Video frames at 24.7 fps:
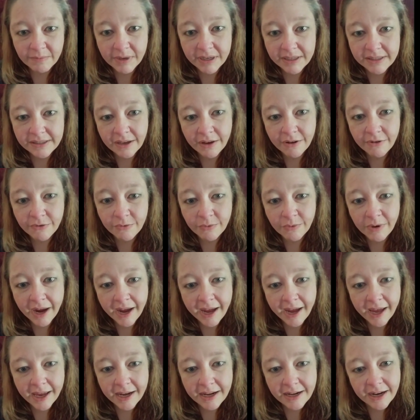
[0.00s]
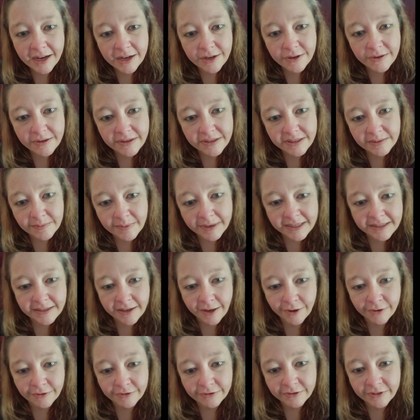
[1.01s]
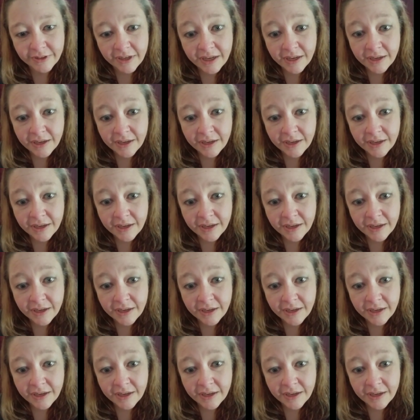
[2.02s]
myself, why did I do this to myself?